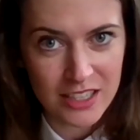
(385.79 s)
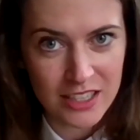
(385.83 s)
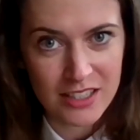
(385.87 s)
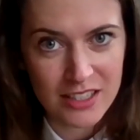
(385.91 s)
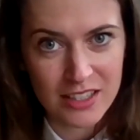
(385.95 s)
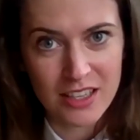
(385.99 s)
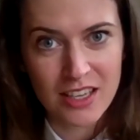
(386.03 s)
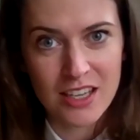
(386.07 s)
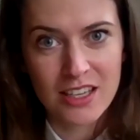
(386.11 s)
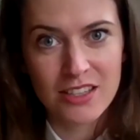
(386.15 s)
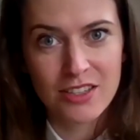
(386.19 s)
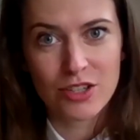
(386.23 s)

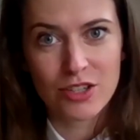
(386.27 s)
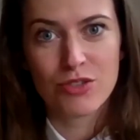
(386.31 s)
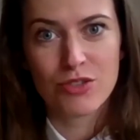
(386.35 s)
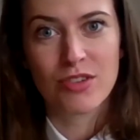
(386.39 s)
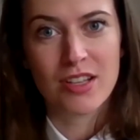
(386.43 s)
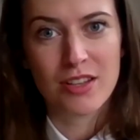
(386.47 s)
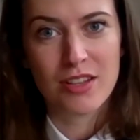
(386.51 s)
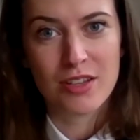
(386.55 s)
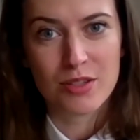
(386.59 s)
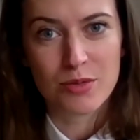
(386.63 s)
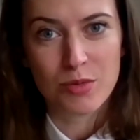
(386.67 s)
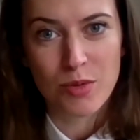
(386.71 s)
It's an
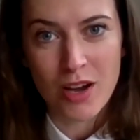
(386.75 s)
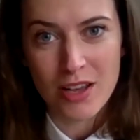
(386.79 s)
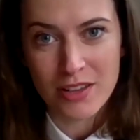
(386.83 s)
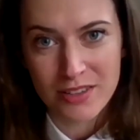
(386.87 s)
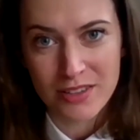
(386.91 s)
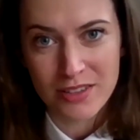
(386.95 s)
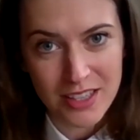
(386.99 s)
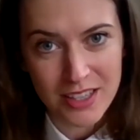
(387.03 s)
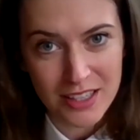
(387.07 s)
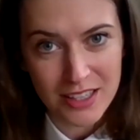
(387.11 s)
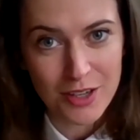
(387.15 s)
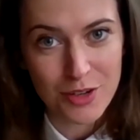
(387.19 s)
industry that's
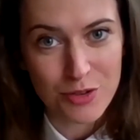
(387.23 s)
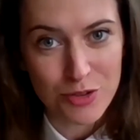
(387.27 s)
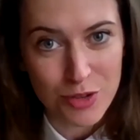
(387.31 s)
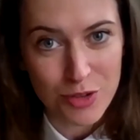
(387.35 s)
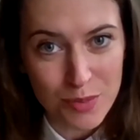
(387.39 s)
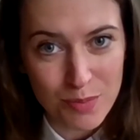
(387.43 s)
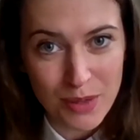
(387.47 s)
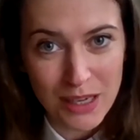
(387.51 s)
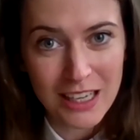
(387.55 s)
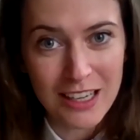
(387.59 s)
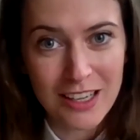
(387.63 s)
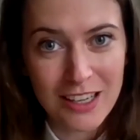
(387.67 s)
worth
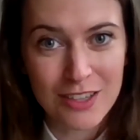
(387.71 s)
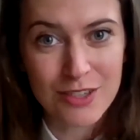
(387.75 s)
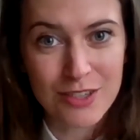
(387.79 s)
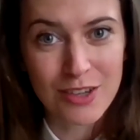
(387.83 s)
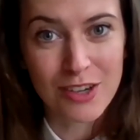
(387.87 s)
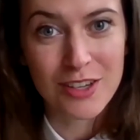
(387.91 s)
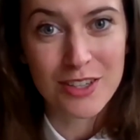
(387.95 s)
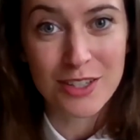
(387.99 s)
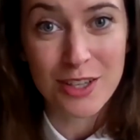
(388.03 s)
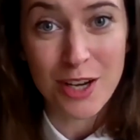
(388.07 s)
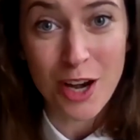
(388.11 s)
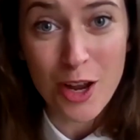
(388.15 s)
$600 billion
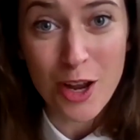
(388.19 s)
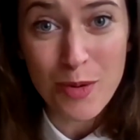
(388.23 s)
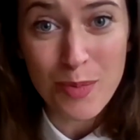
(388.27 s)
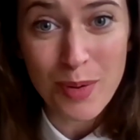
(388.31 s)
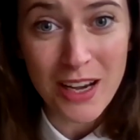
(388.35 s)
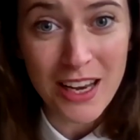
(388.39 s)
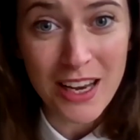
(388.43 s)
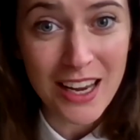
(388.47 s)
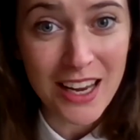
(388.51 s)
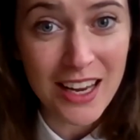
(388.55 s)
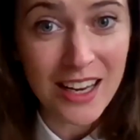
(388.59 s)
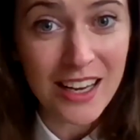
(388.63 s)

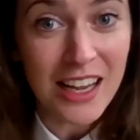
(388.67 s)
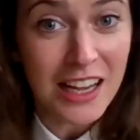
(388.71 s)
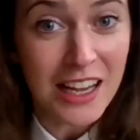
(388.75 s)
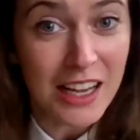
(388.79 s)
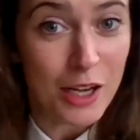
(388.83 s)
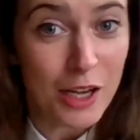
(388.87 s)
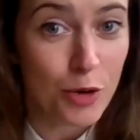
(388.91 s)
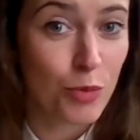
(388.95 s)
globally.